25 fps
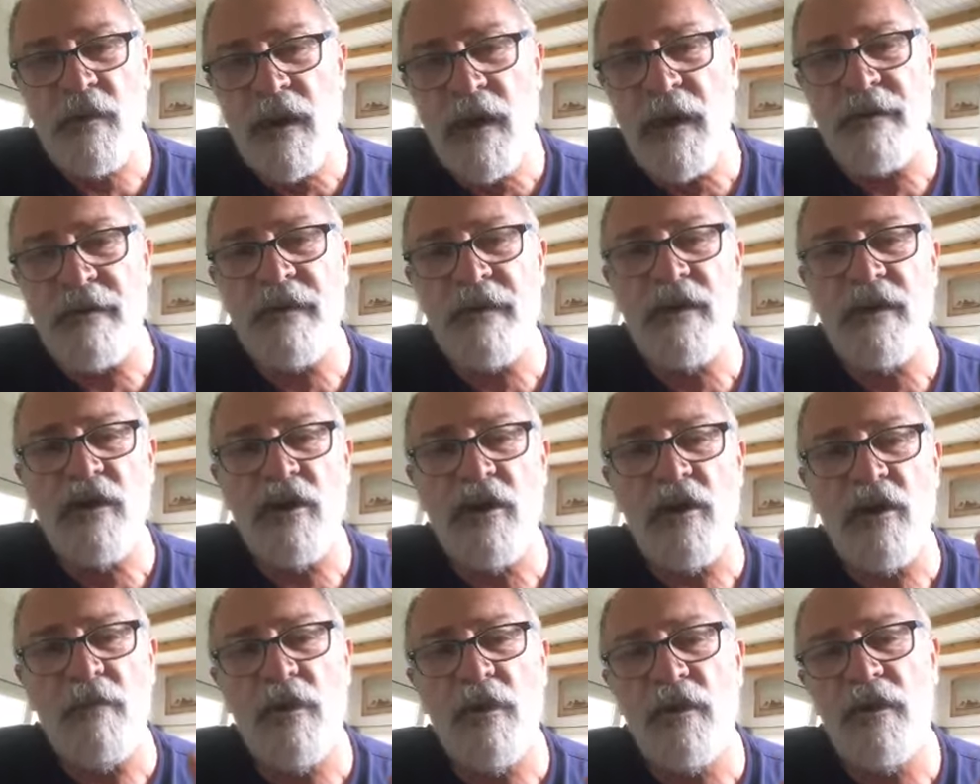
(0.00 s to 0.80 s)
have in
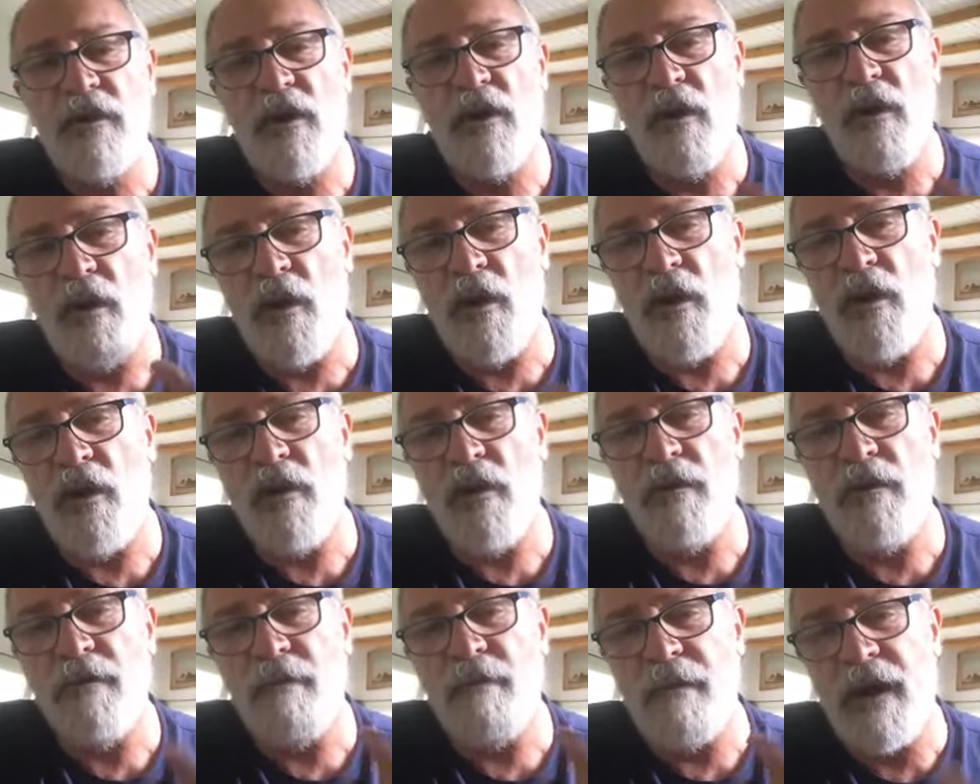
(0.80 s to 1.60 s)
common,
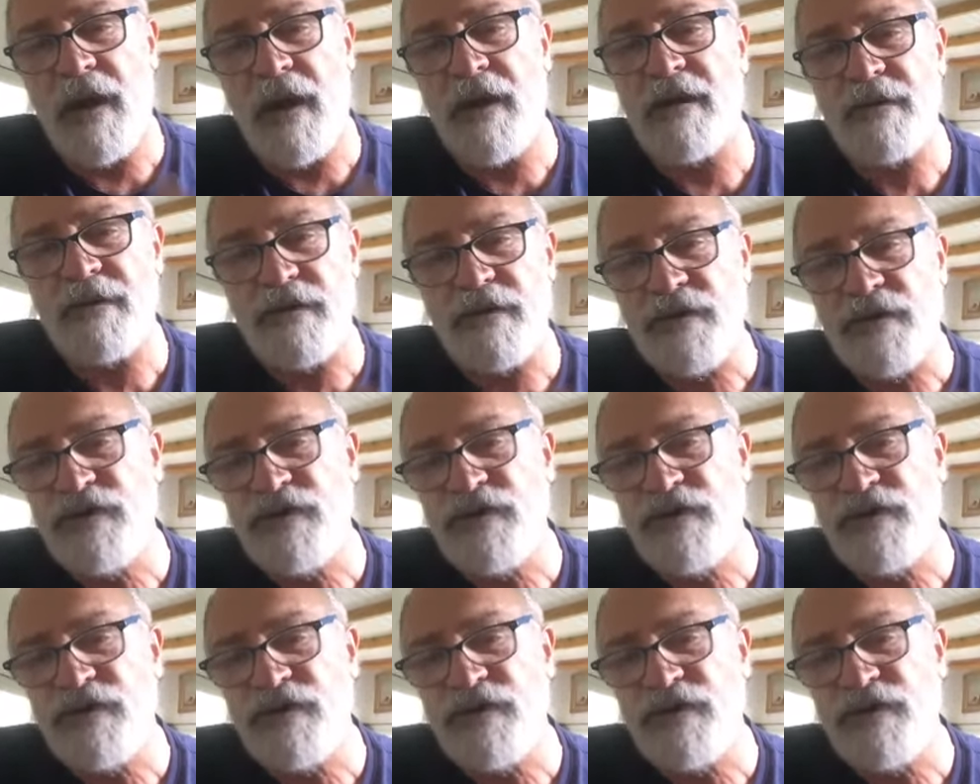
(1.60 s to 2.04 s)
all marathon